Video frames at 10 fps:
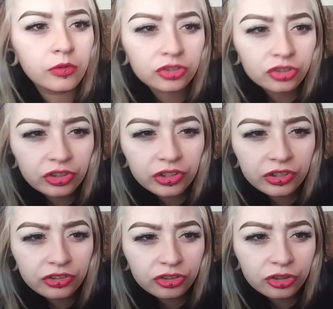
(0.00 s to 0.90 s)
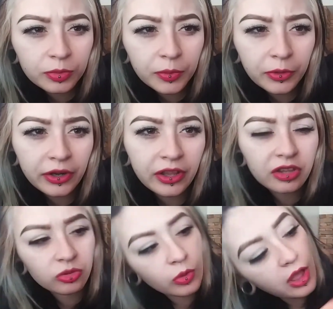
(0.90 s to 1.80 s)
which is super pretty
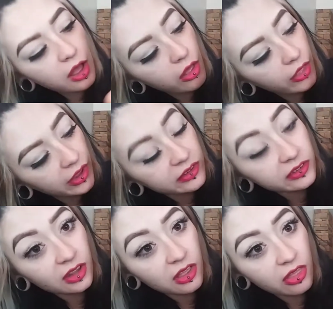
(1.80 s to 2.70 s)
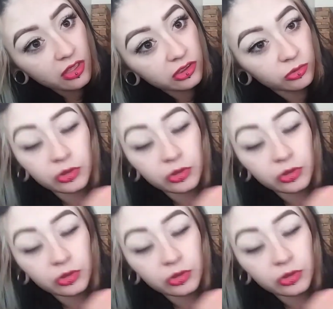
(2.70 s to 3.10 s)
as well. That's this